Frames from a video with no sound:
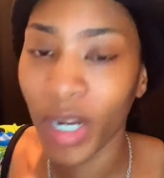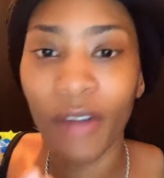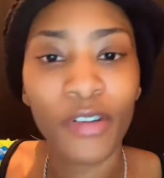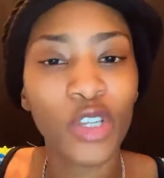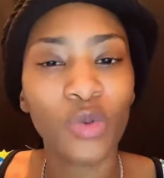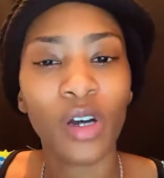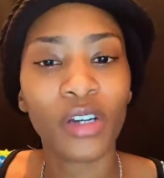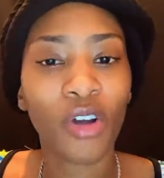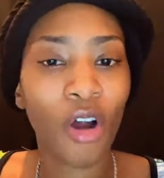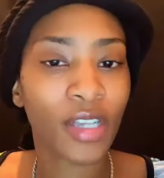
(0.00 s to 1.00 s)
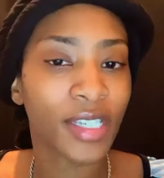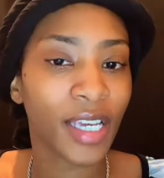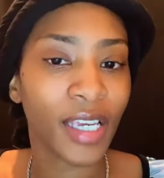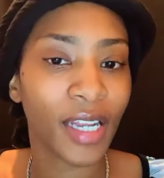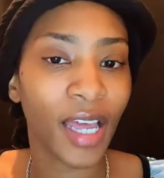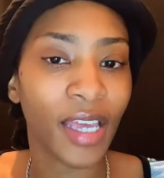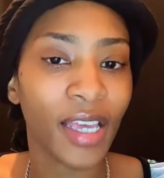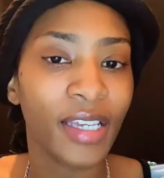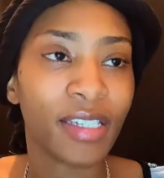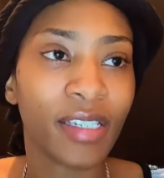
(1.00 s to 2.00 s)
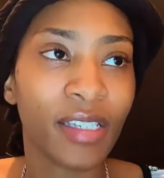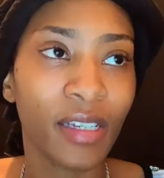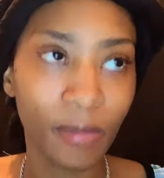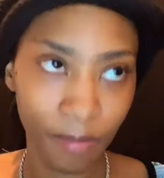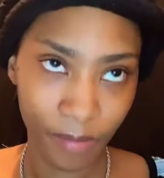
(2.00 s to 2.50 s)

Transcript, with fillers: whenever you under articulate, it's